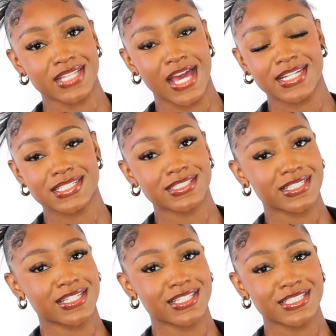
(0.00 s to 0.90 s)

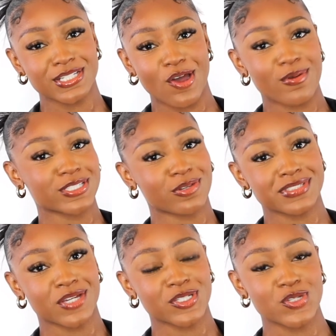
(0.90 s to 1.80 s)
Honestly, this look always turns
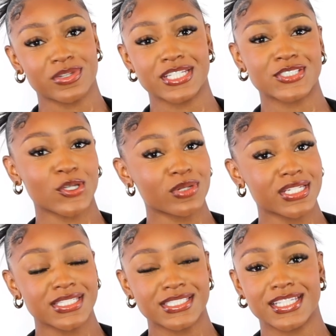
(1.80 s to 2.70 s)
out cute, and it's so
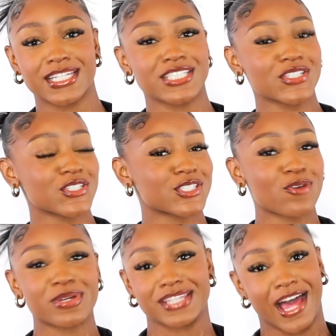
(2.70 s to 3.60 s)
easy, and it's just so
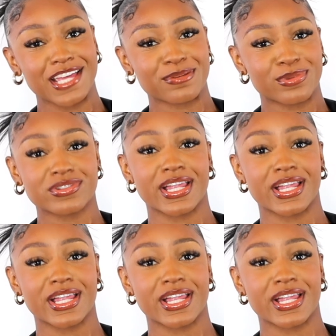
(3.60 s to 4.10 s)
reliable.